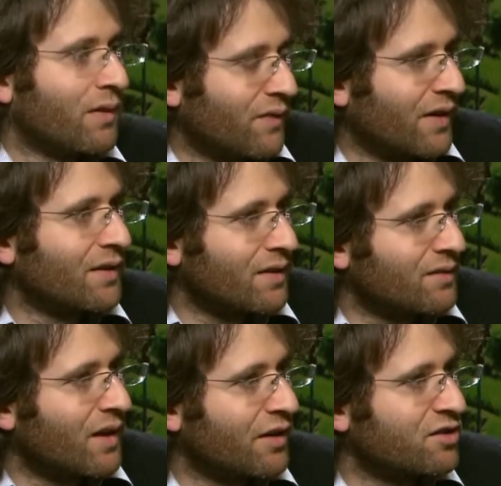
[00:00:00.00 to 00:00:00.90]
We're finding
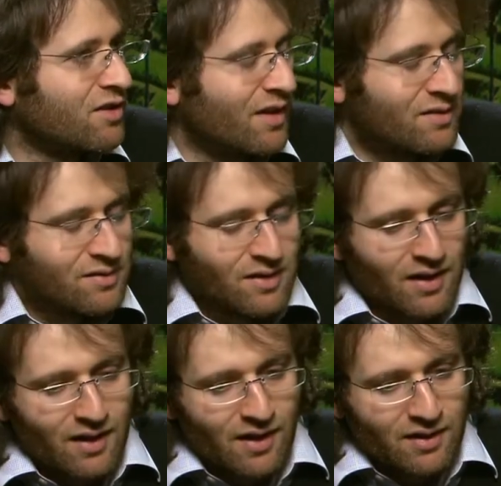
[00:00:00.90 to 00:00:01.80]
these large changes
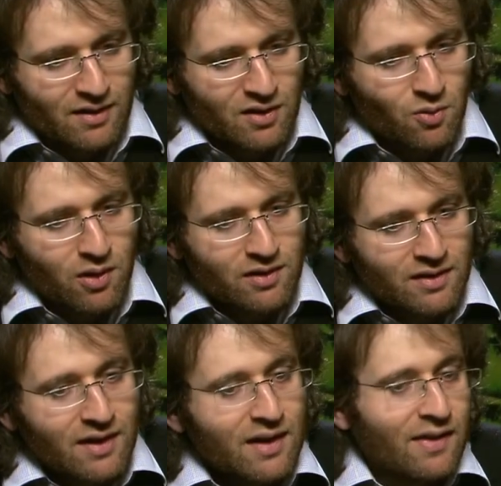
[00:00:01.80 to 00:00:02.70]
in quality.